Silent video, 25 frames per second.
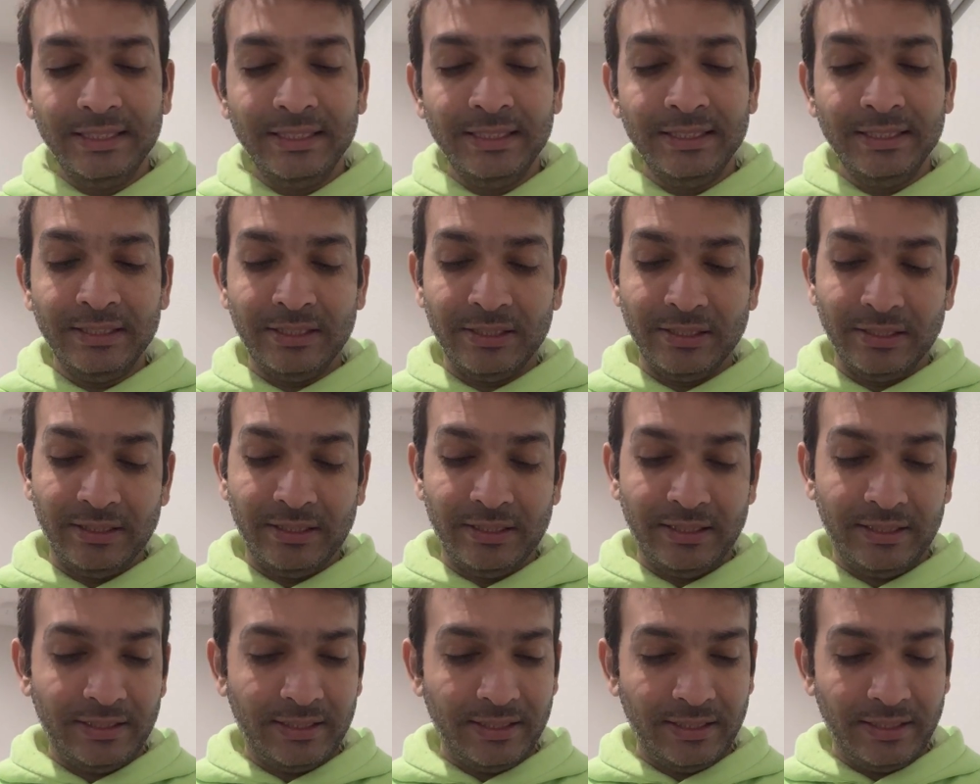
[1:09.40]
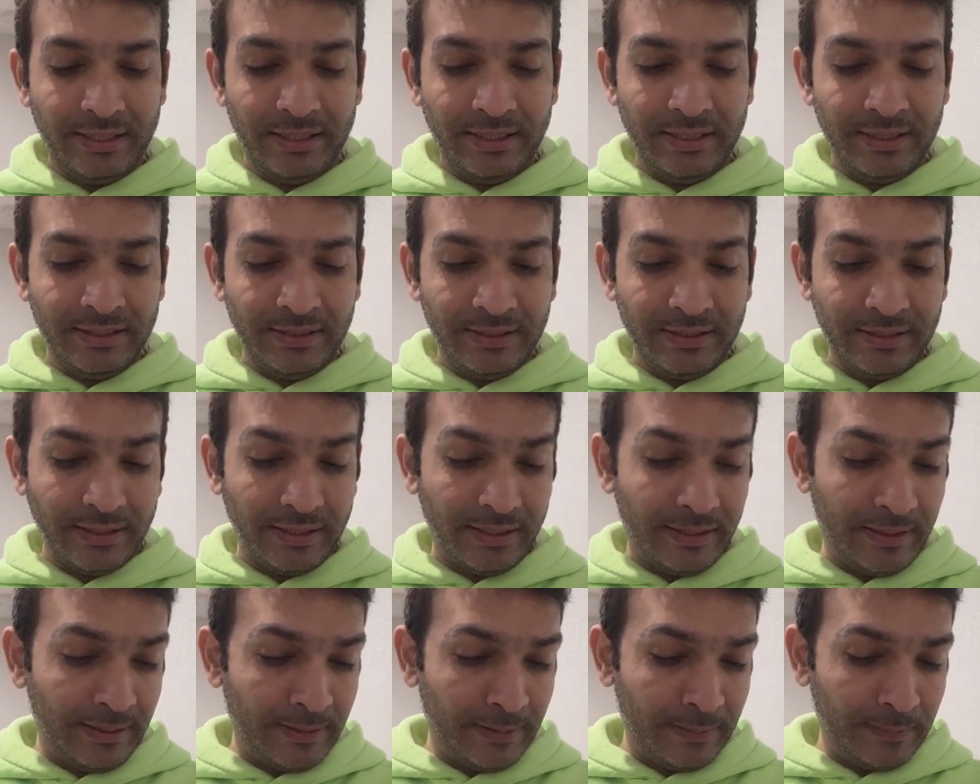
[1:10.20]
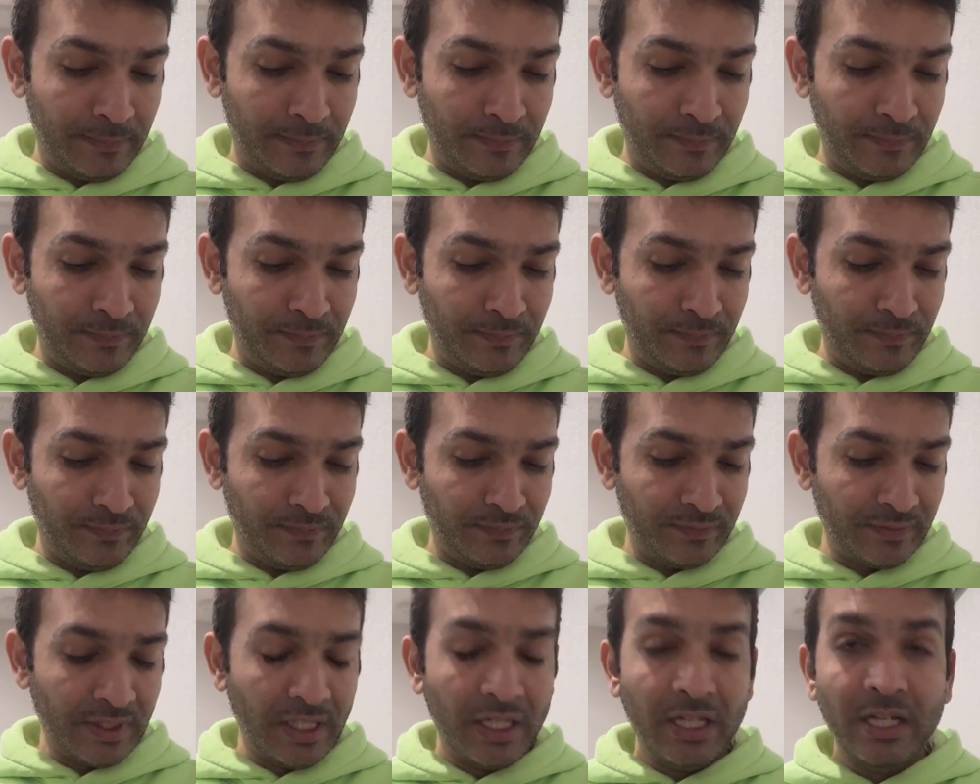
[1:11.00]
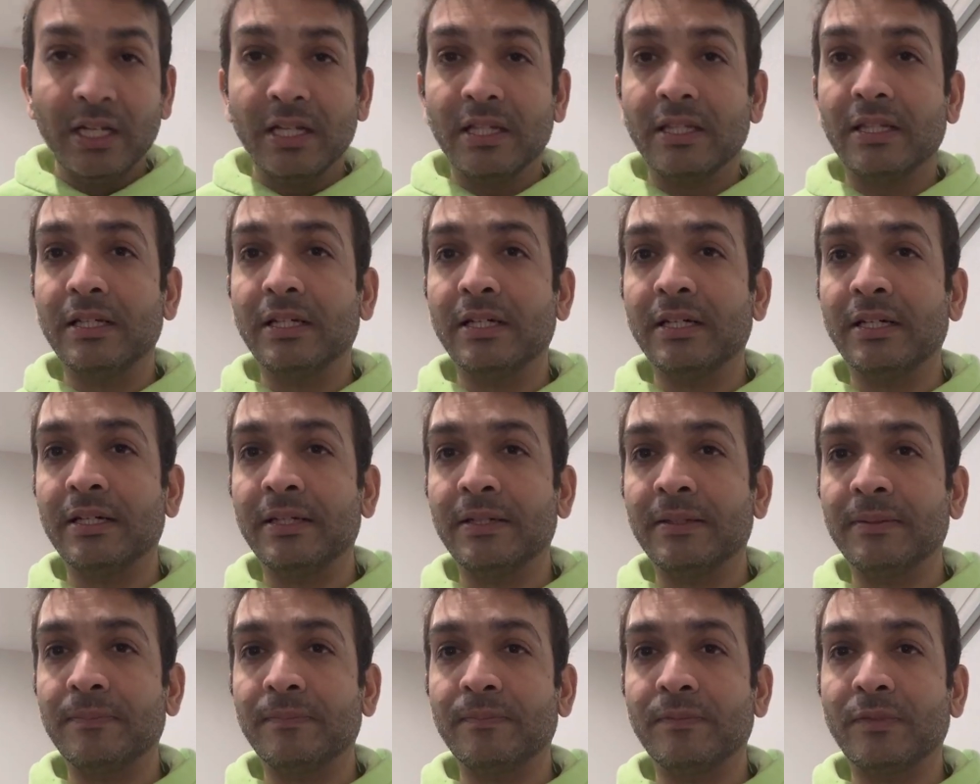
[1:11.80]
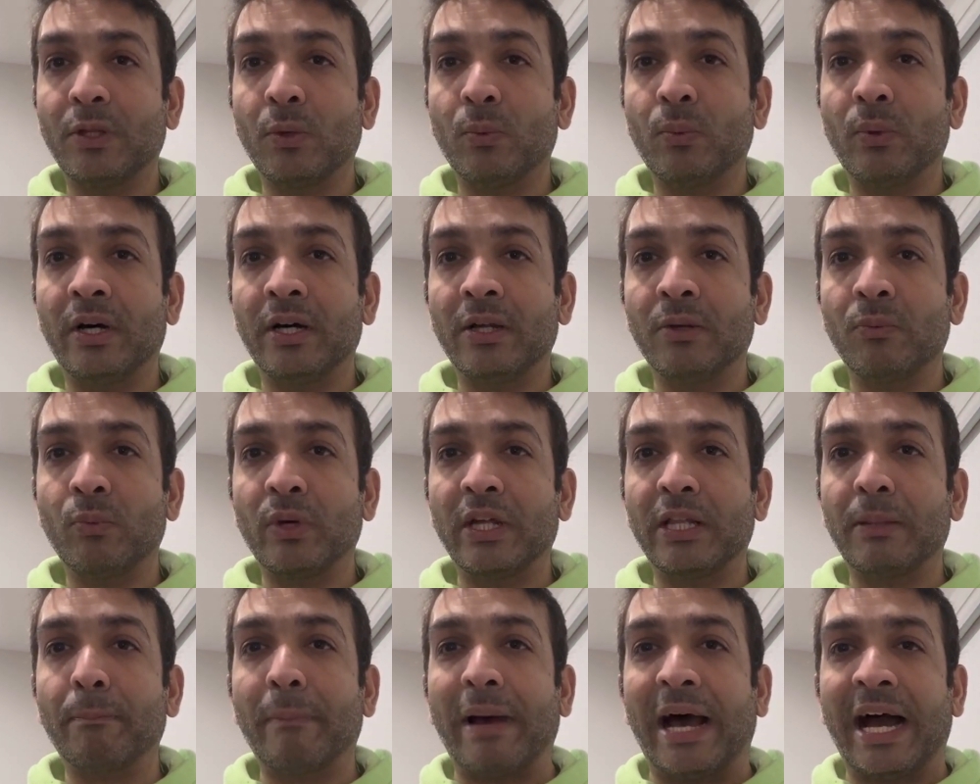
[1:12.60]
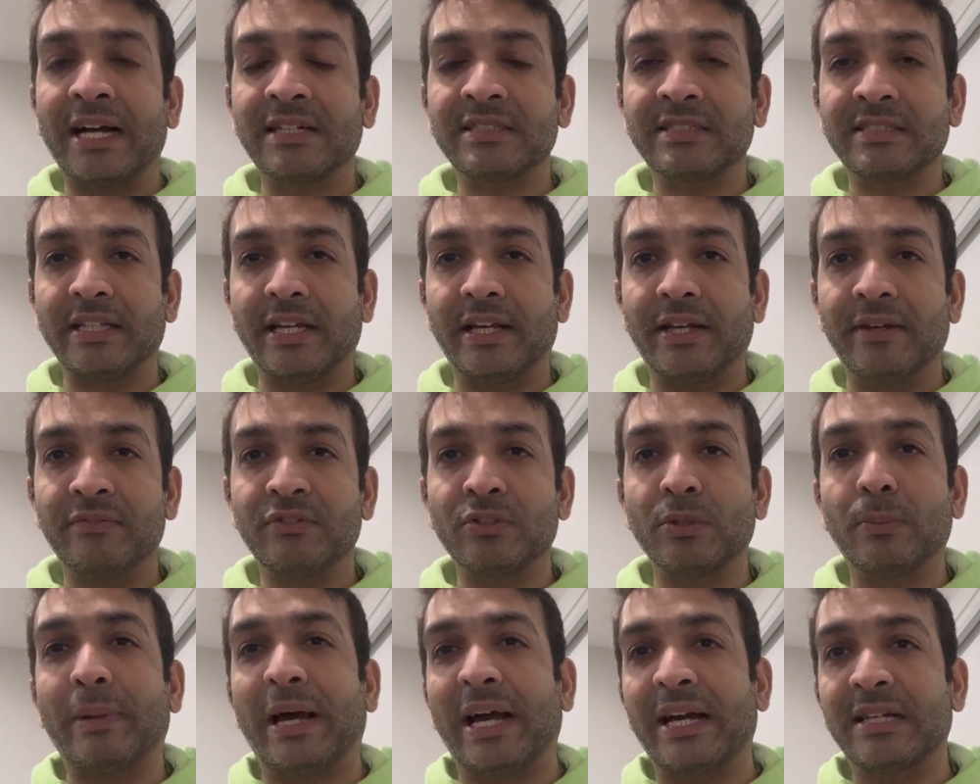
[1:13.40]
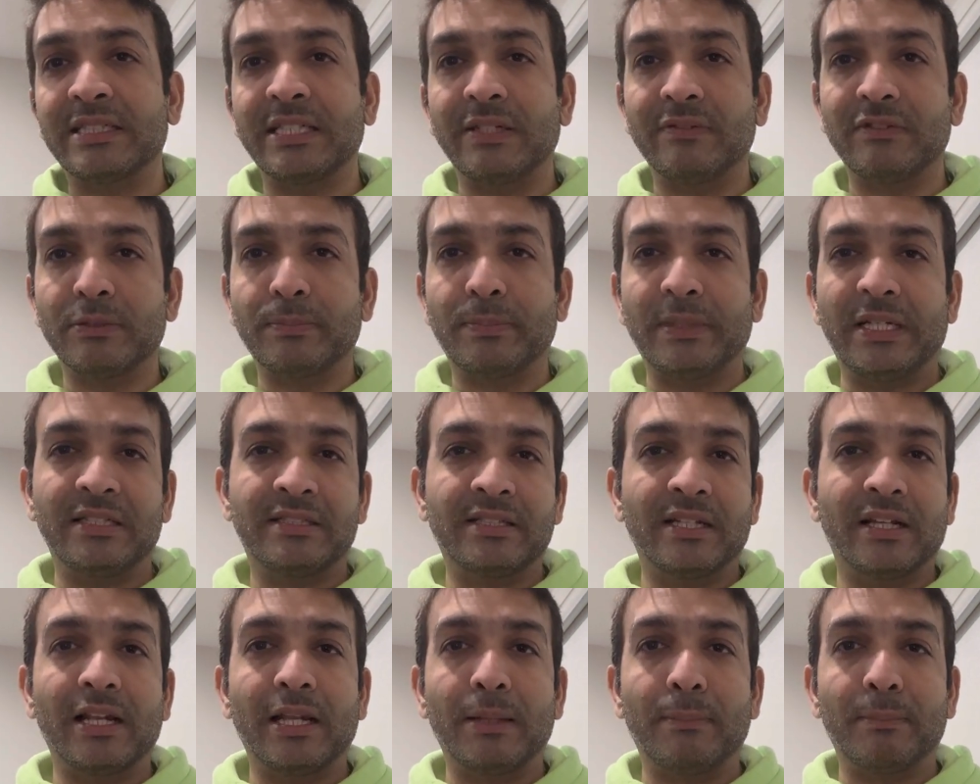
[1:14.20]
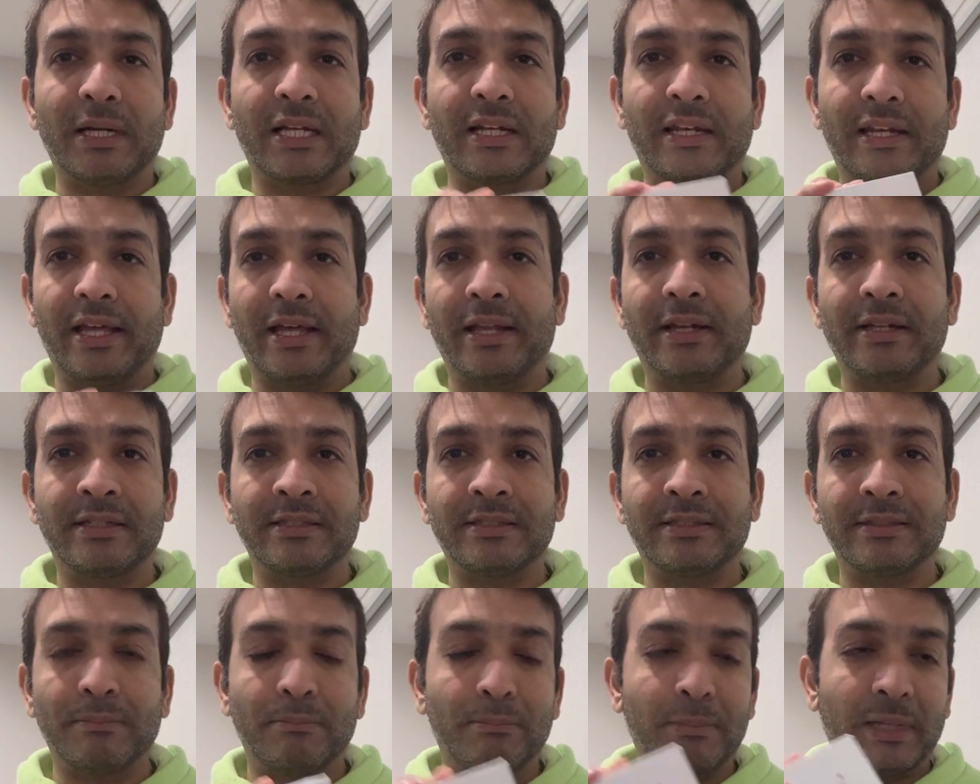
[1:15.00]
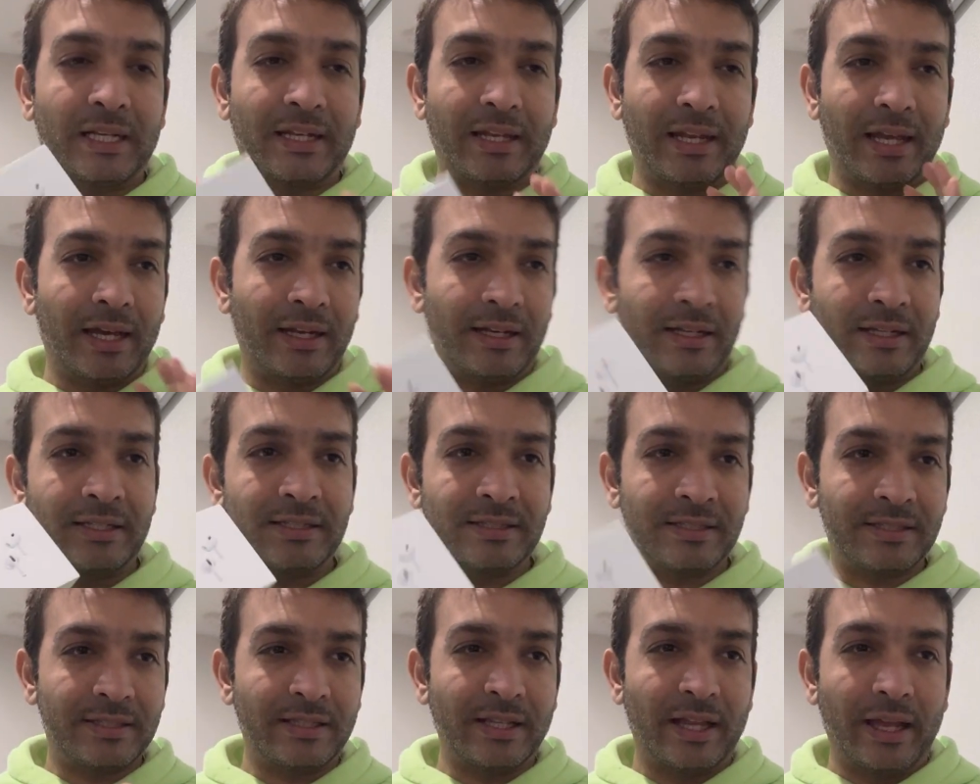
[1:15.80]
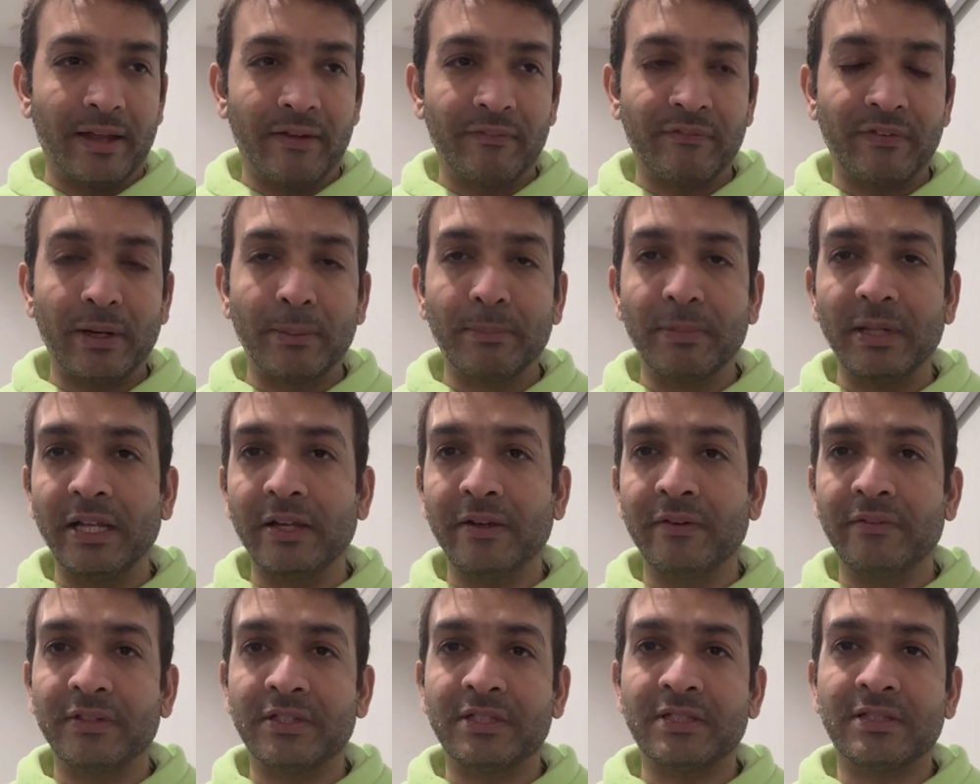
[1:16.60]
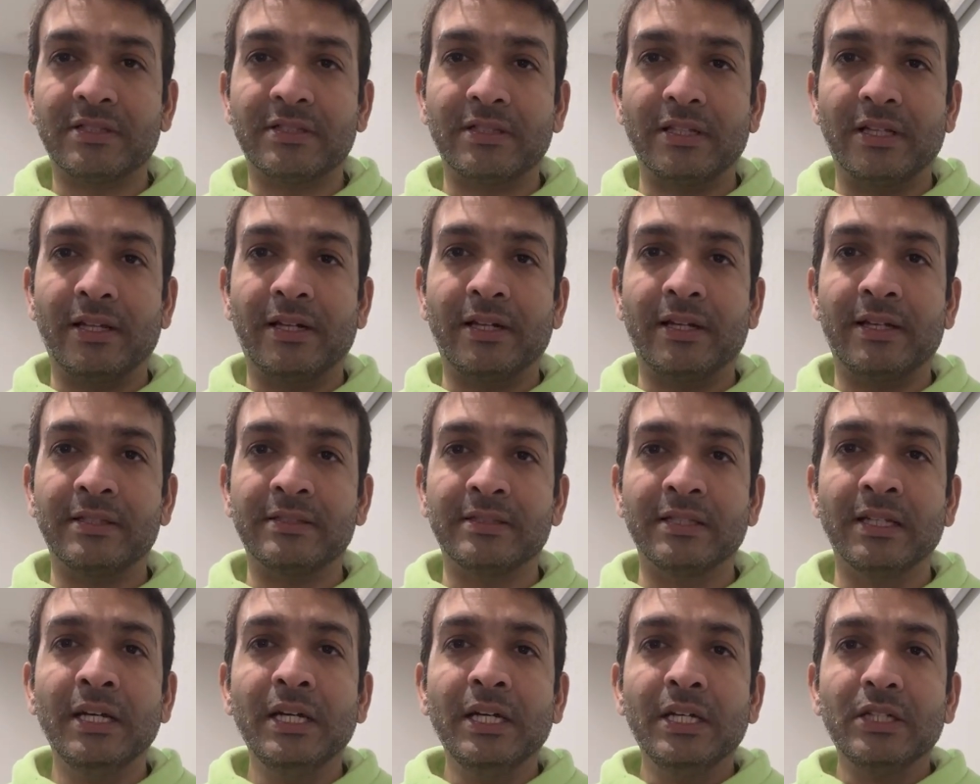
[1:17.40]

So this is the one with MagSafe. So MagSafe is basically a magnetic safe, I believe it is.